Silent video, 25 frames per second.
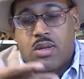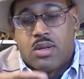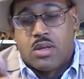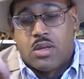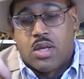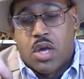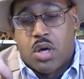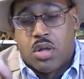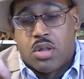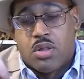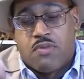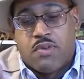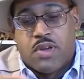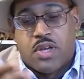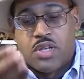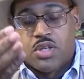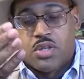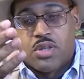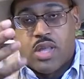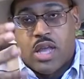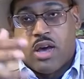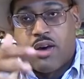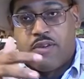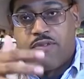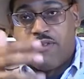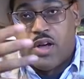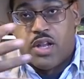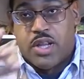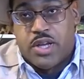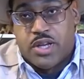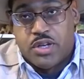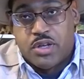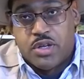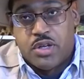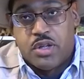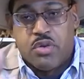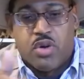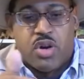ghostfish, they all fall
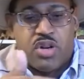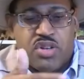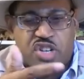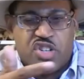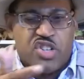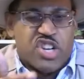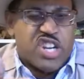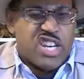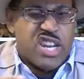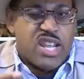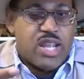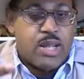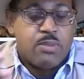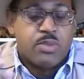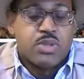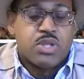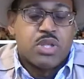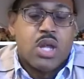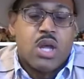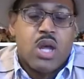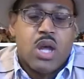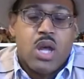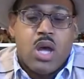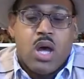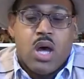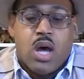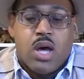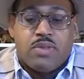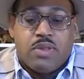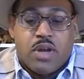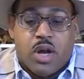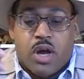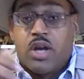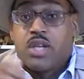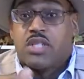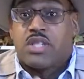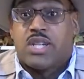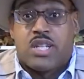under. Those are all their nicknames. Uh,
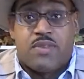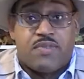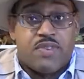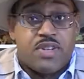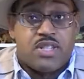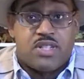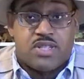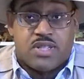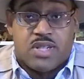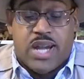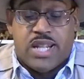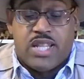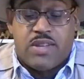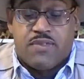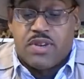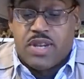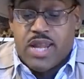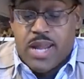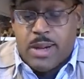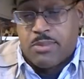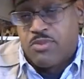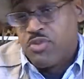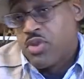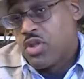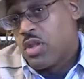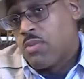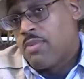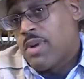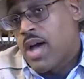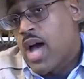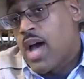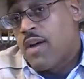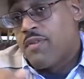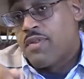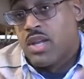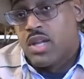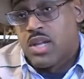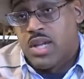they're also scientific names for them. I'll
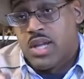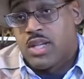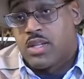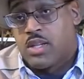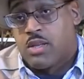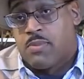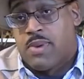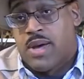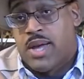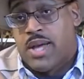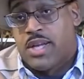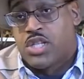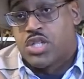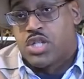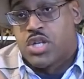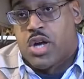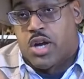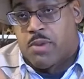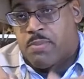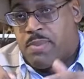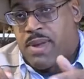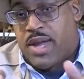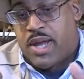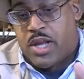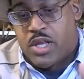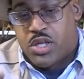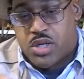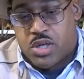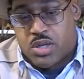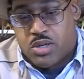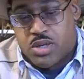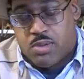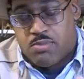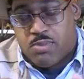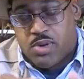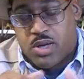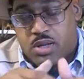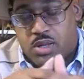have a link to my shark page on,
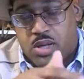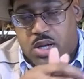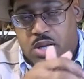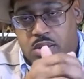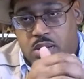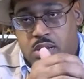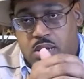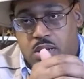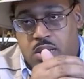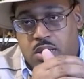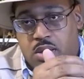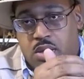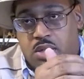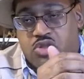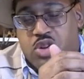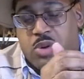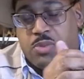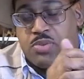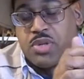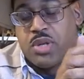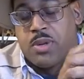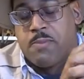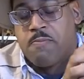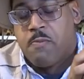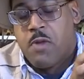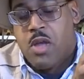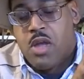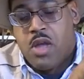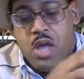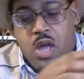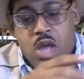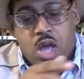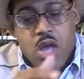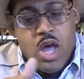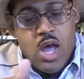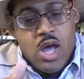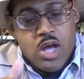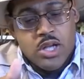on, on the description.
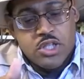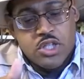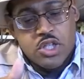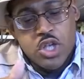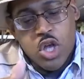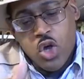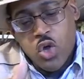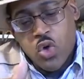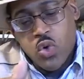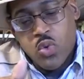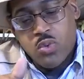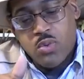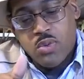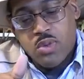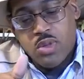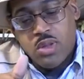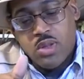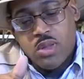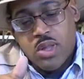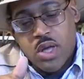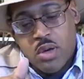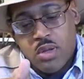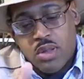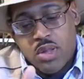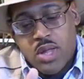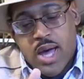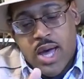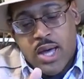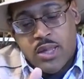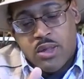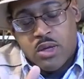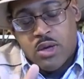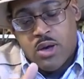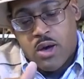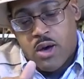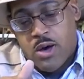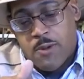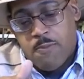So those guys are
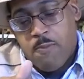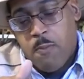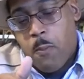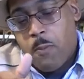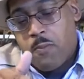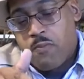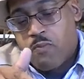called